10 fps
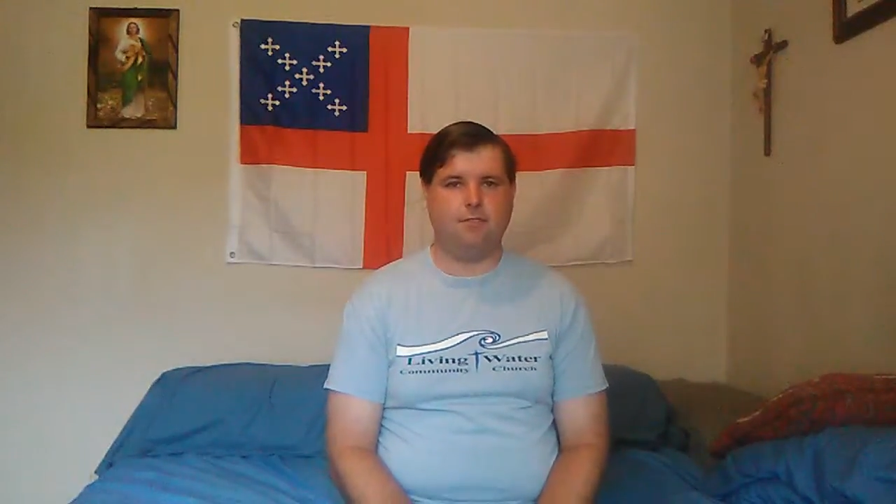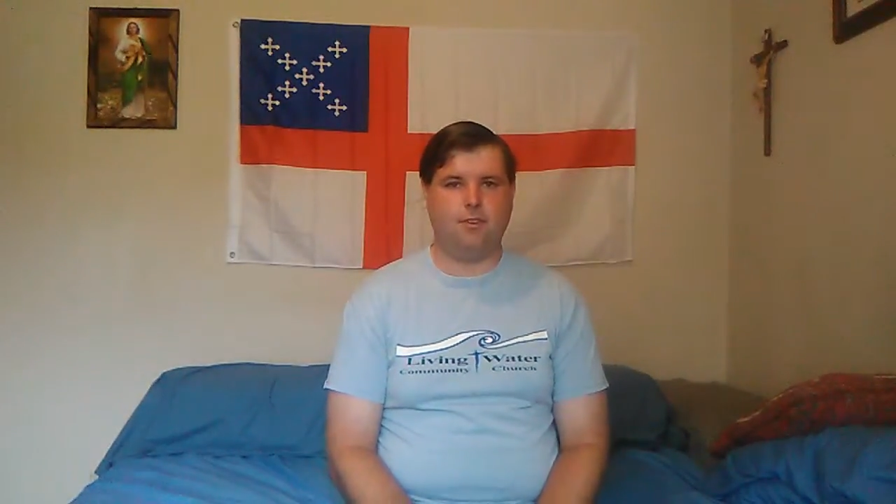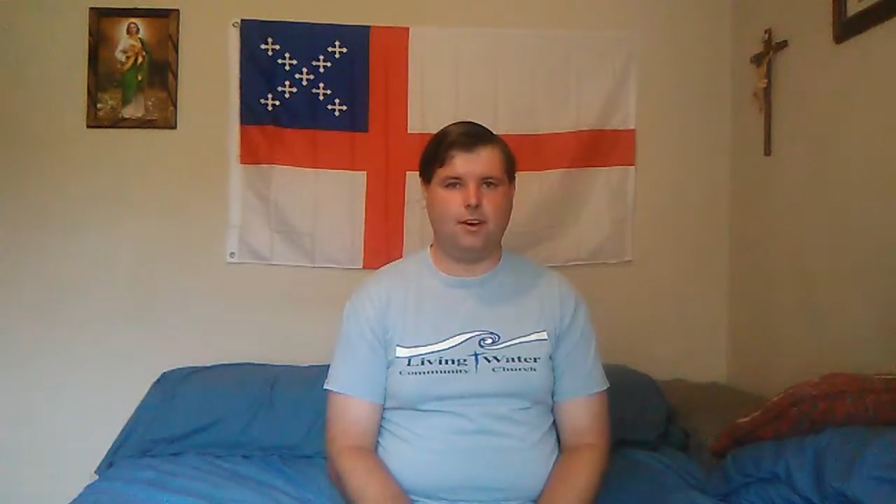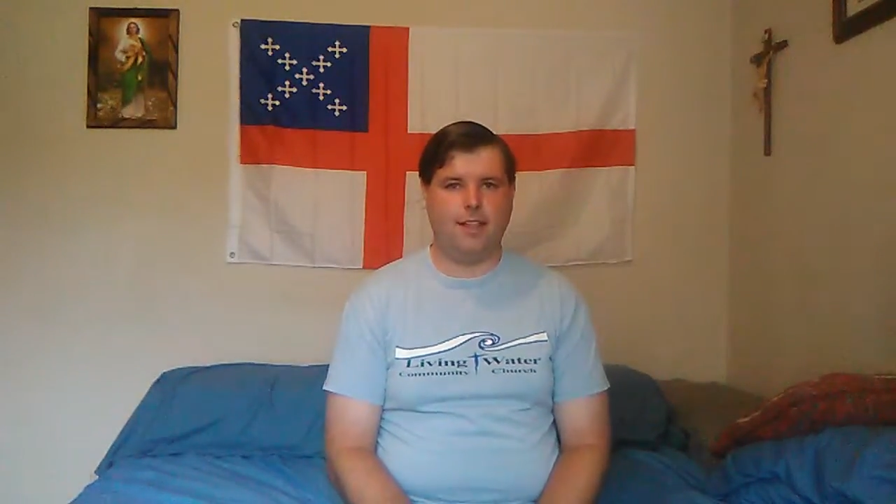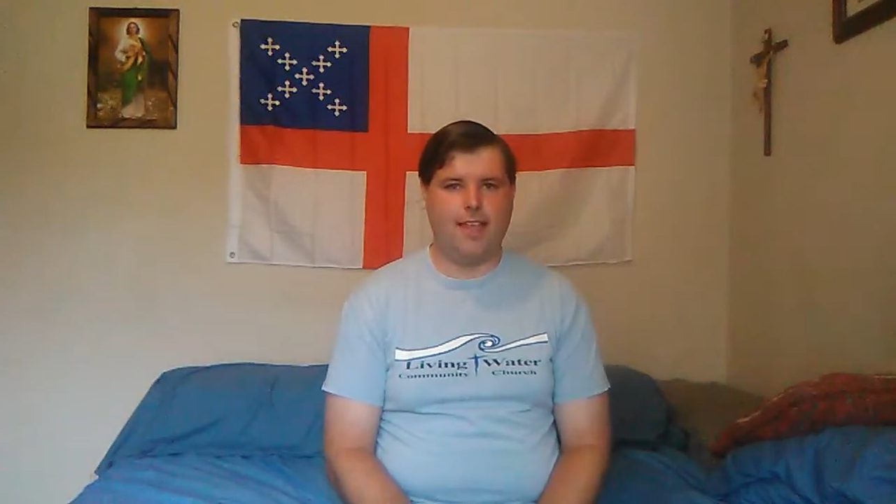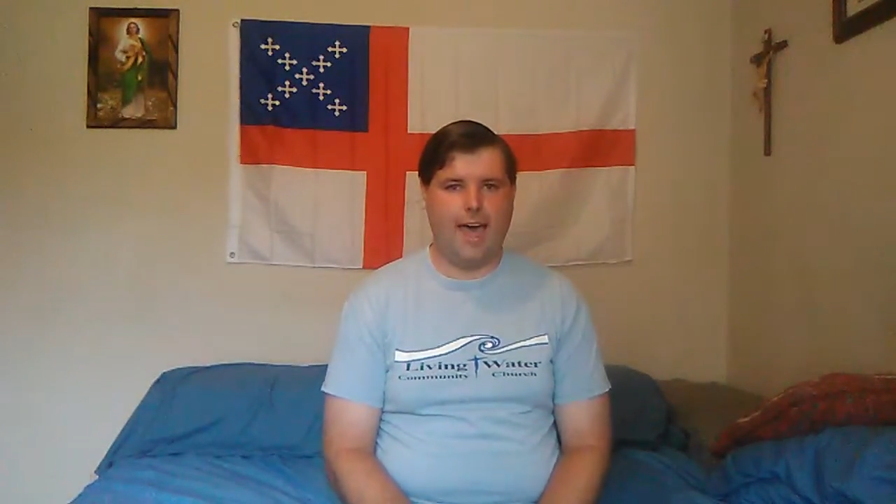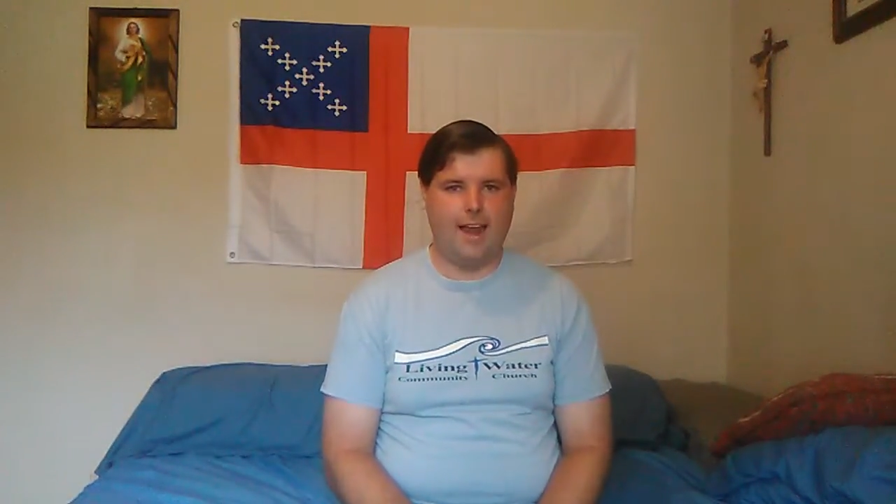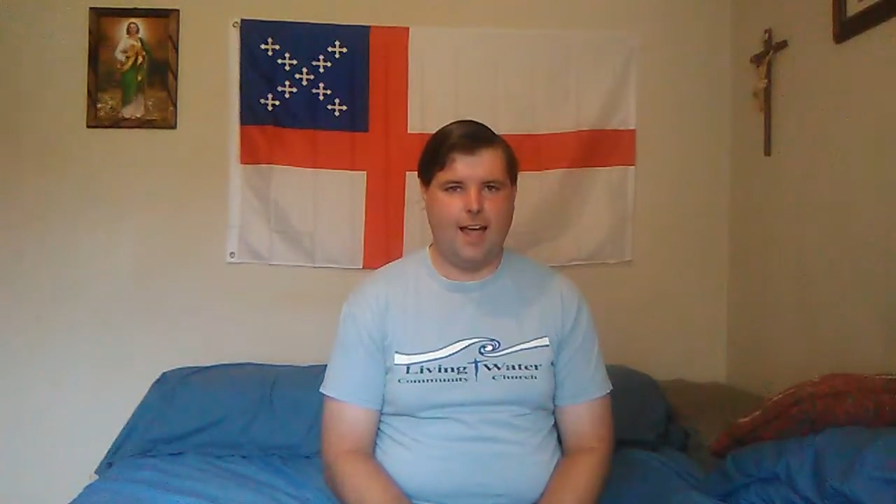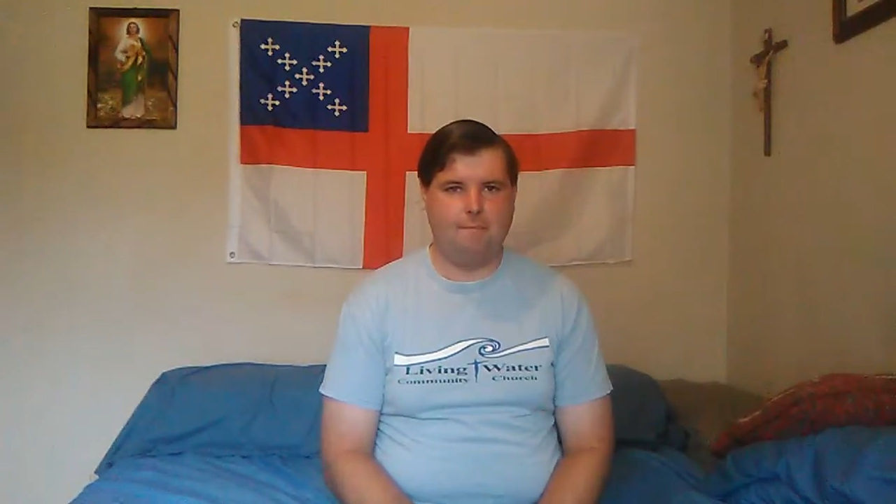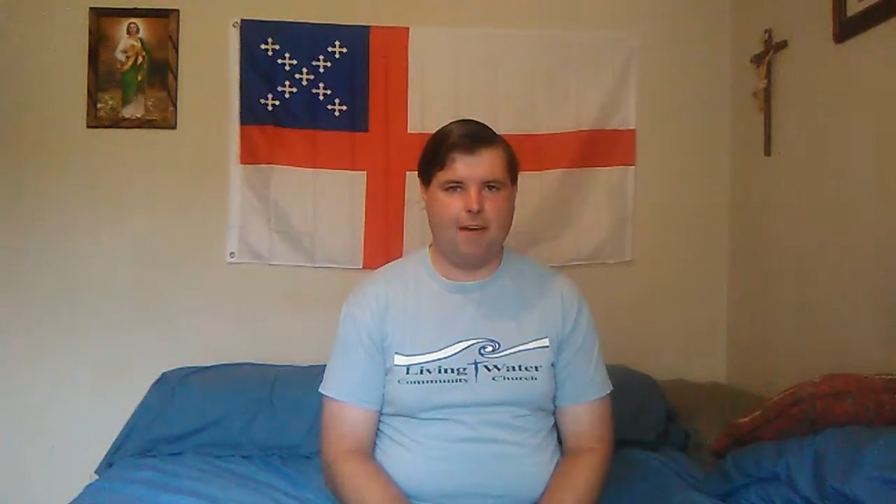Florida
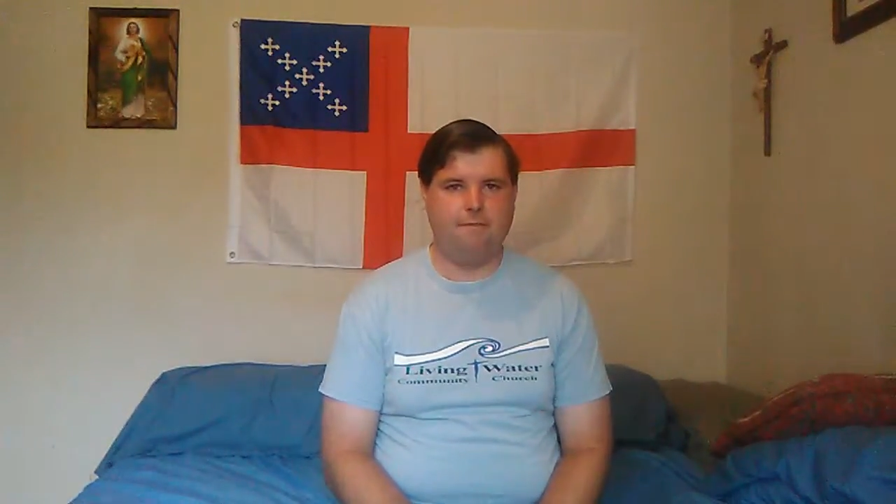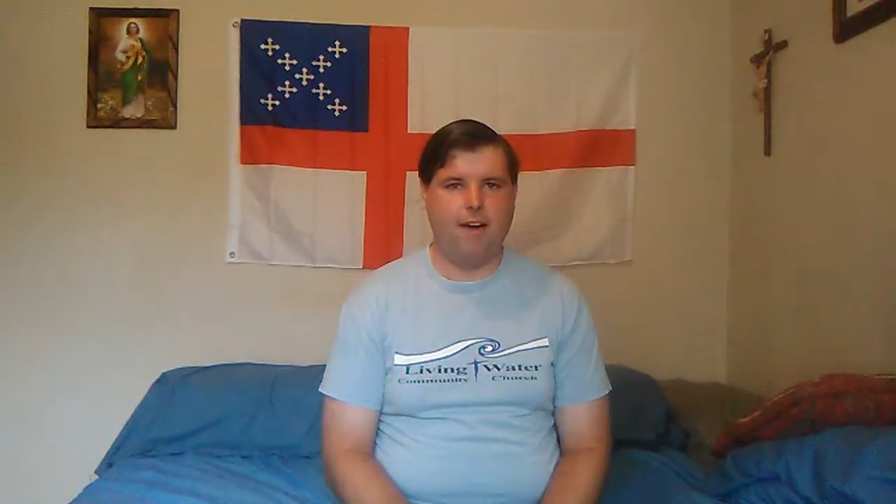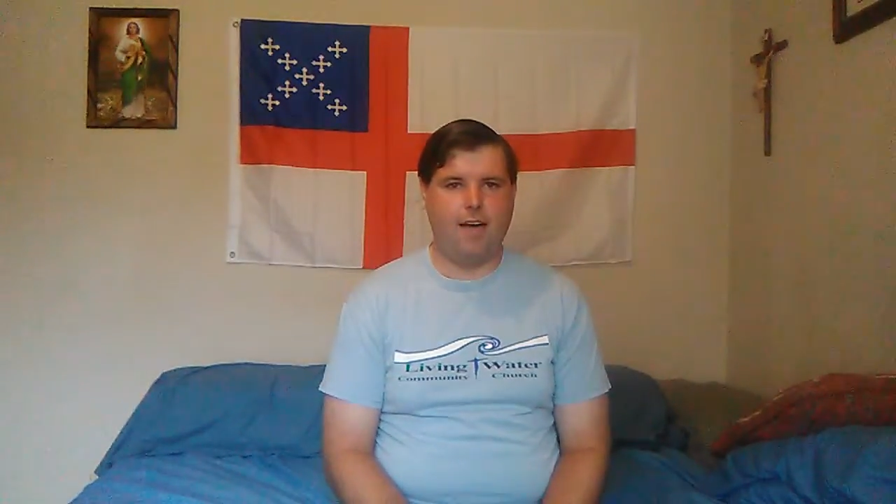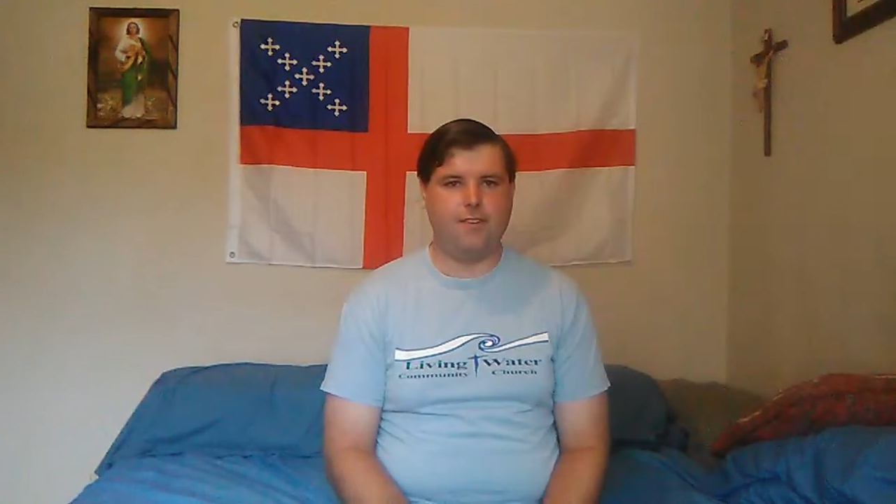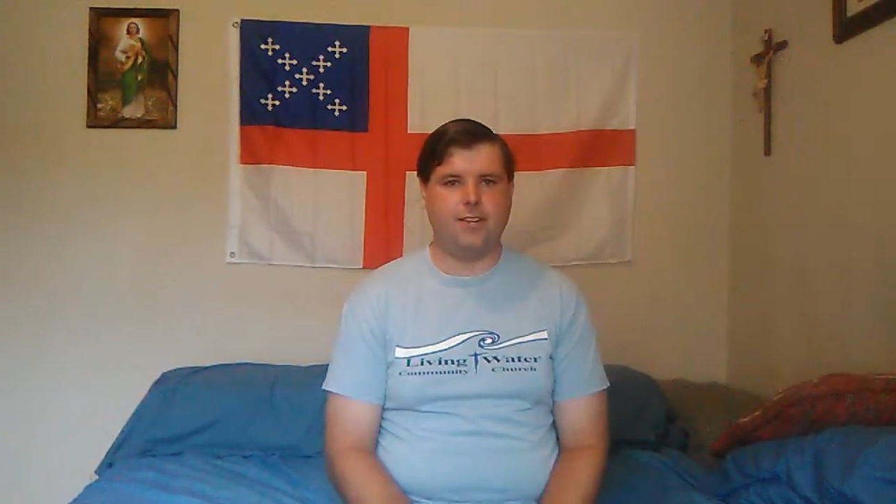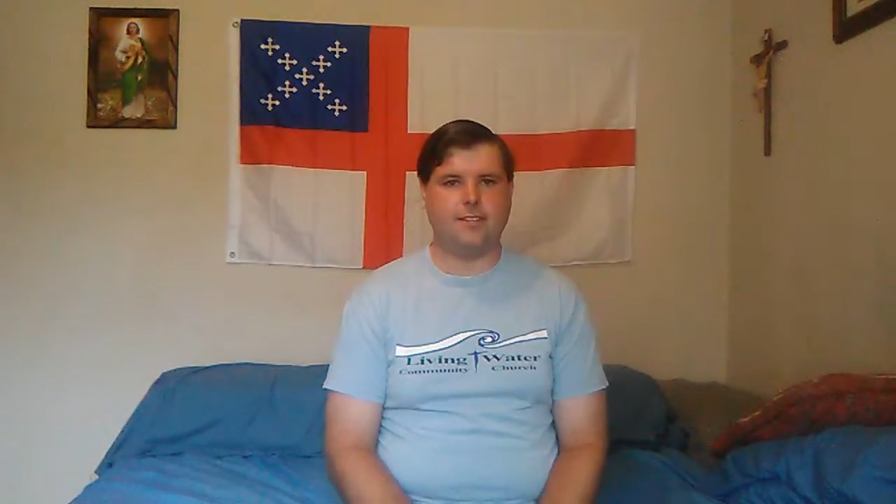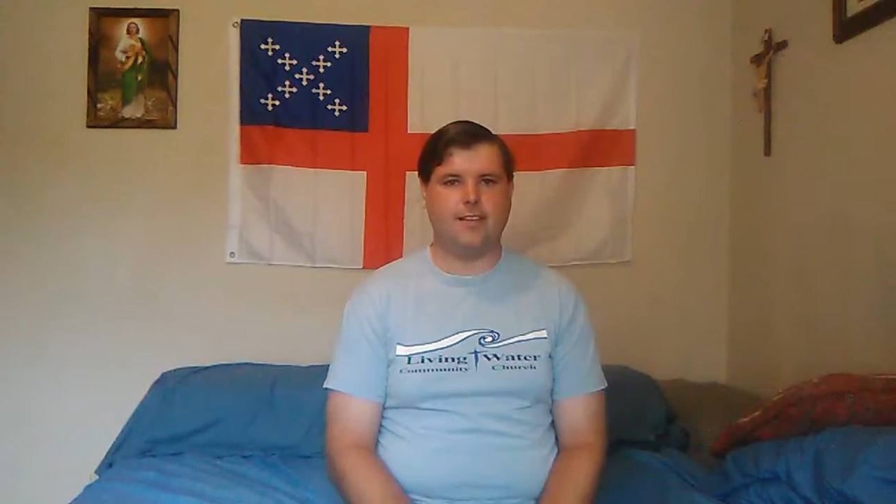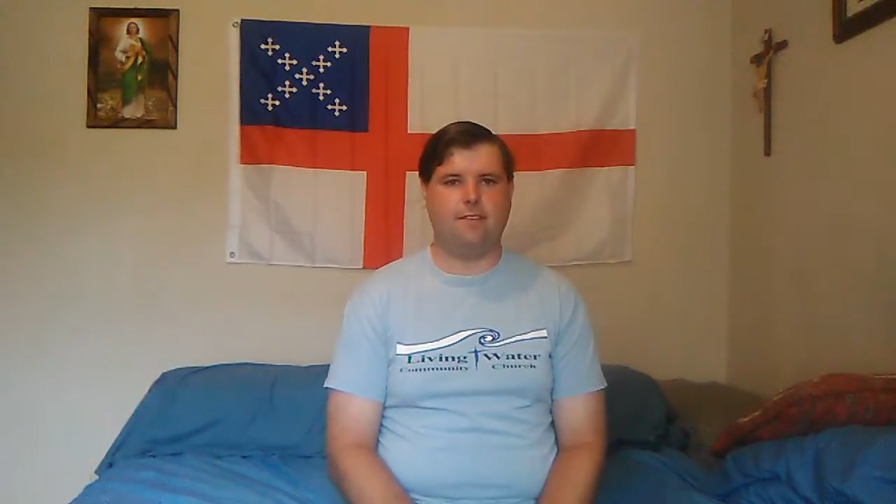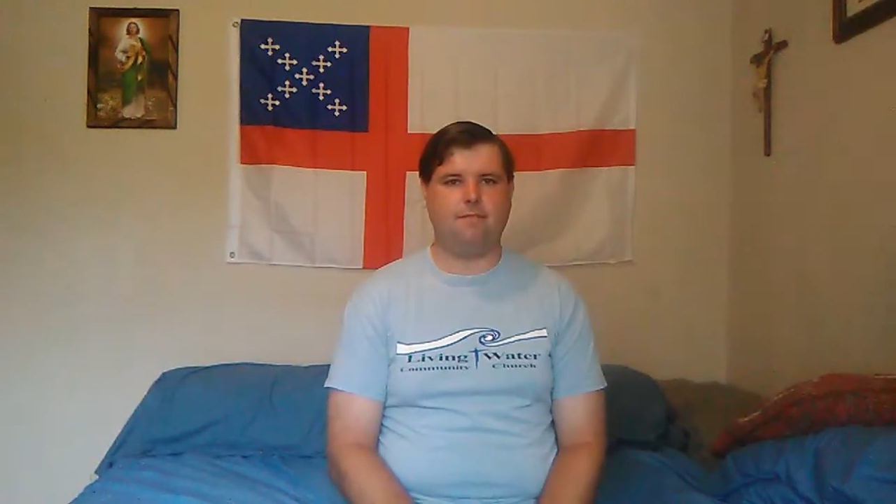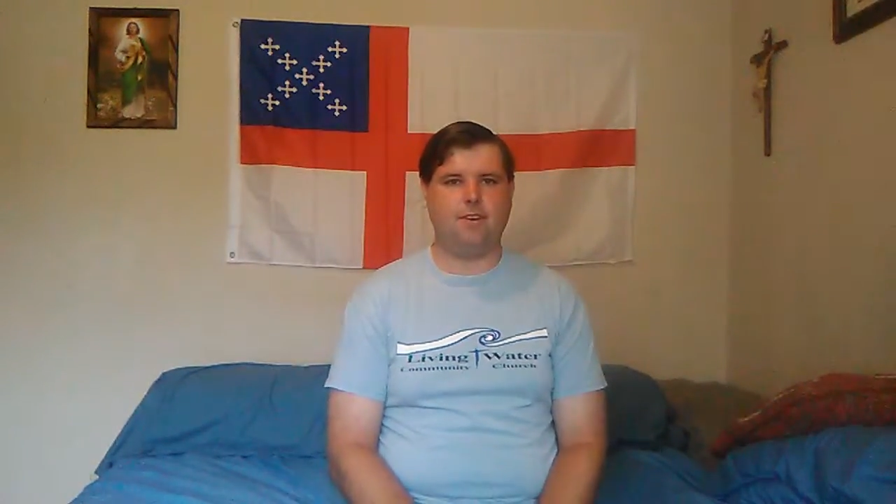that my father
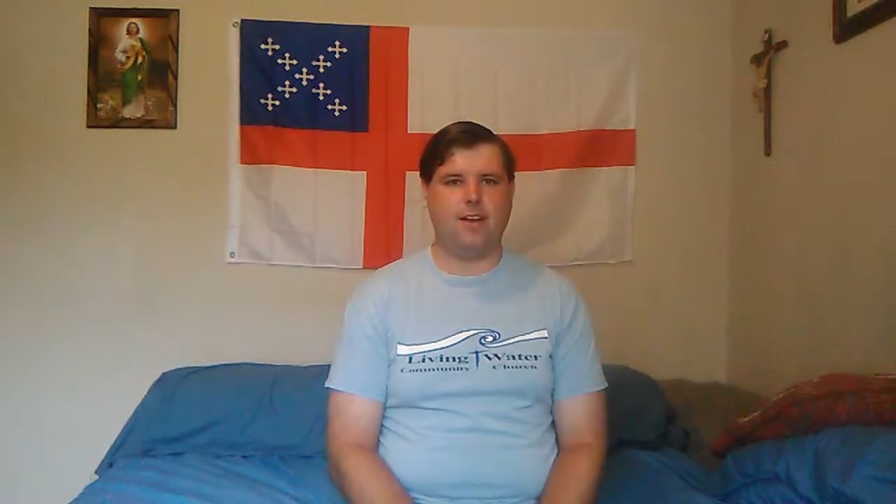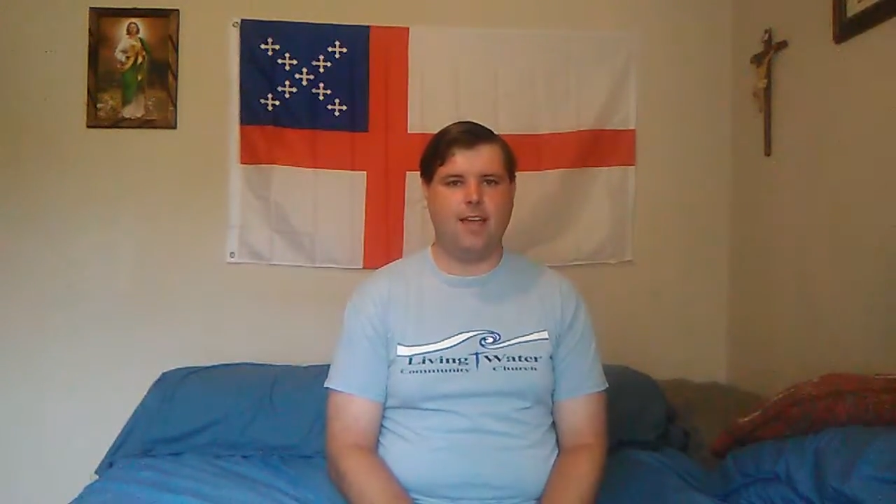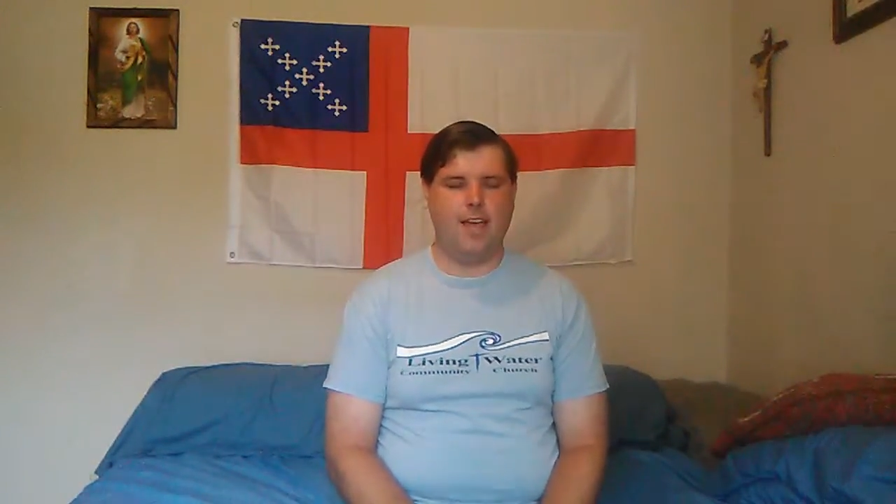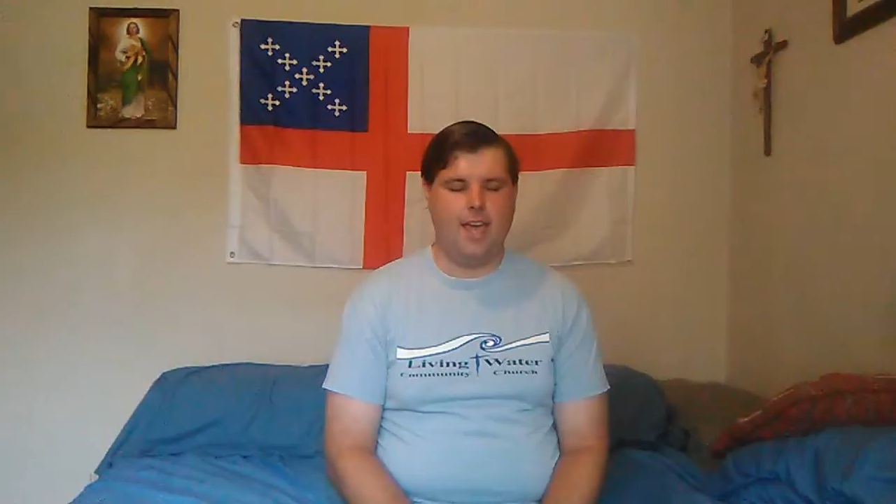discovered